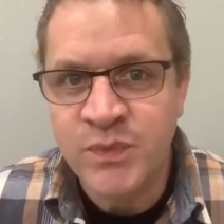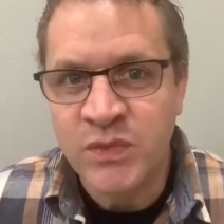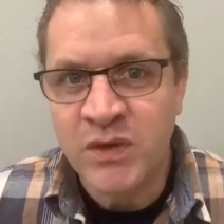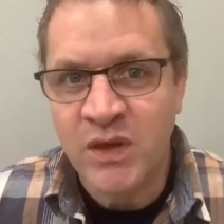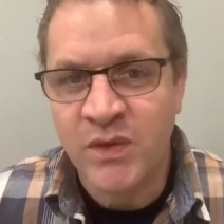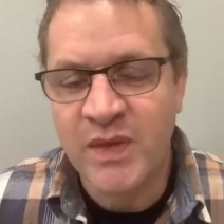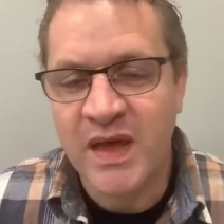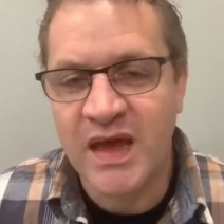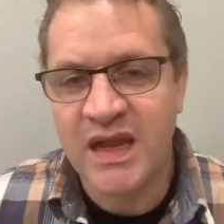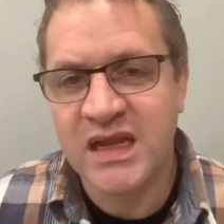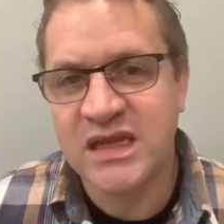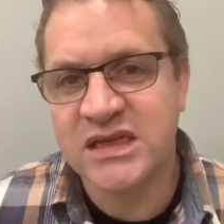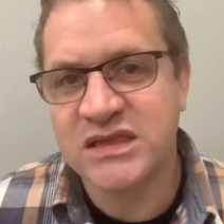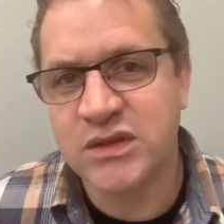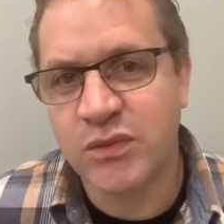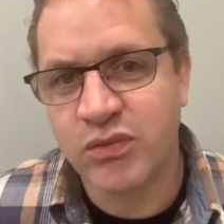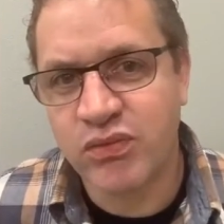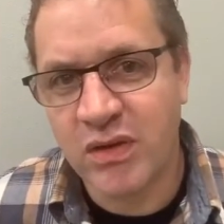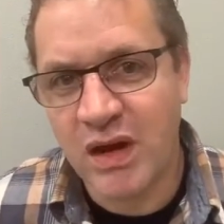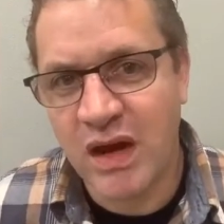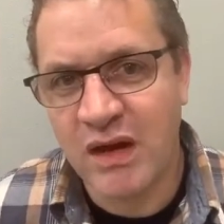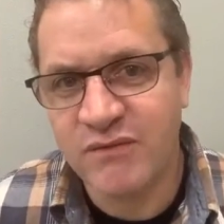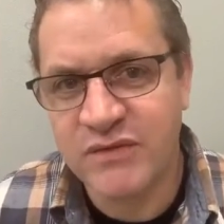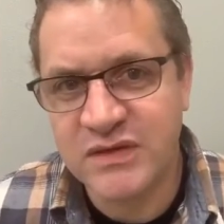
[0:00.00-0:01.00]
That is, the
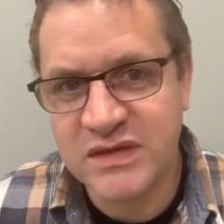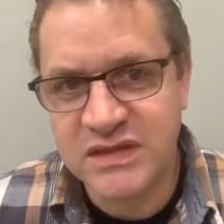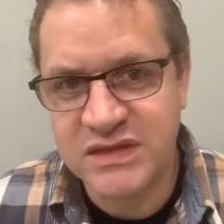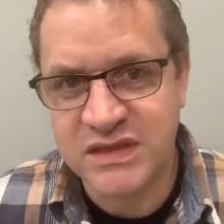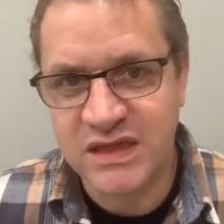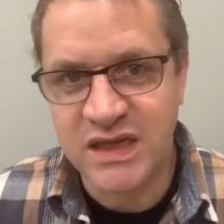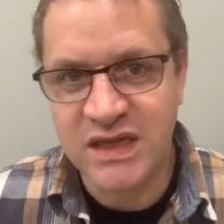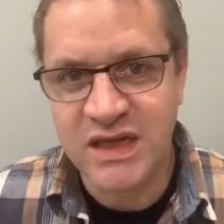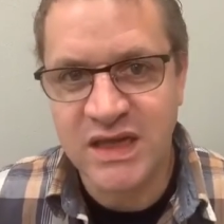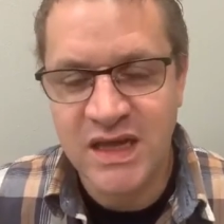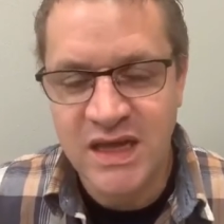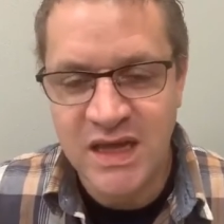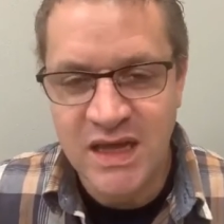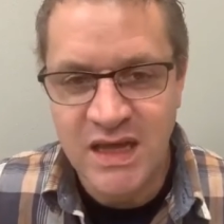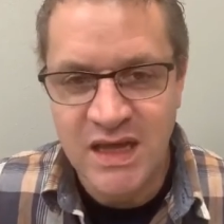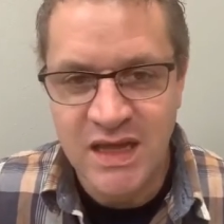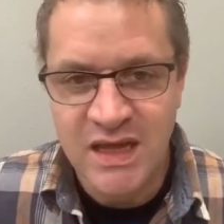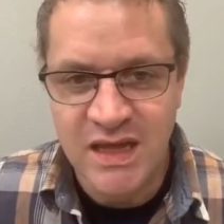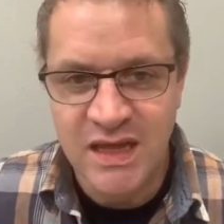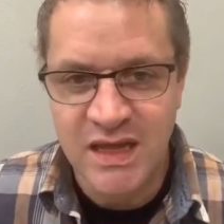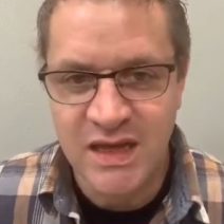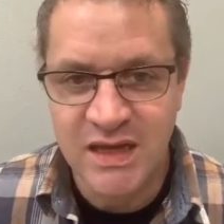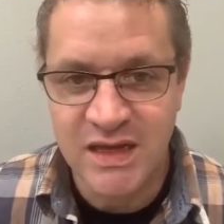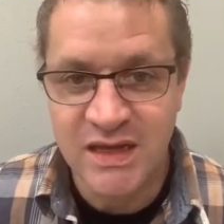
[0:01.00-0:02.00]
prophecy
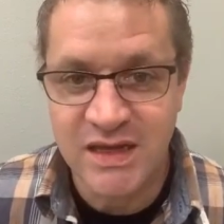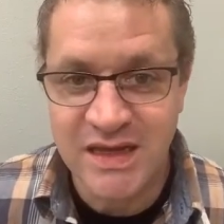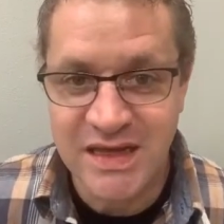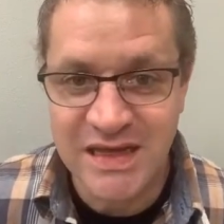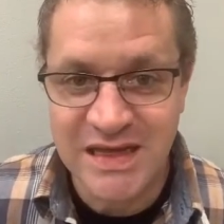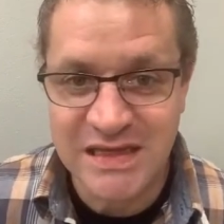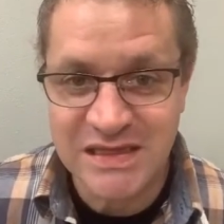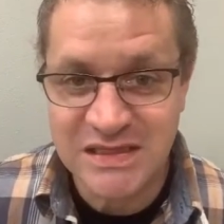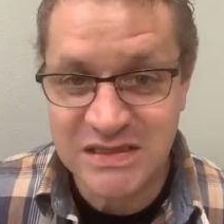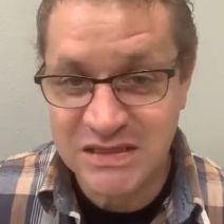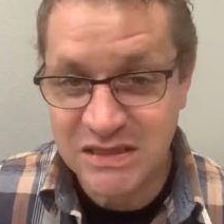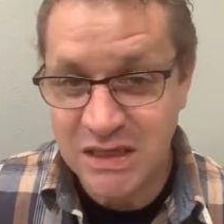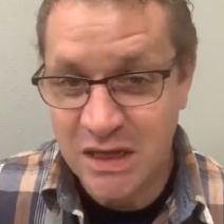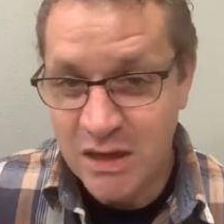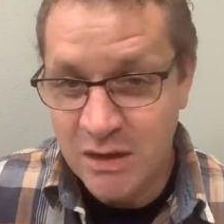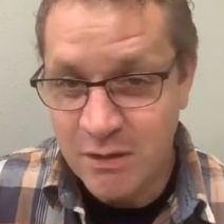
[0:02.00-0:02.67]
is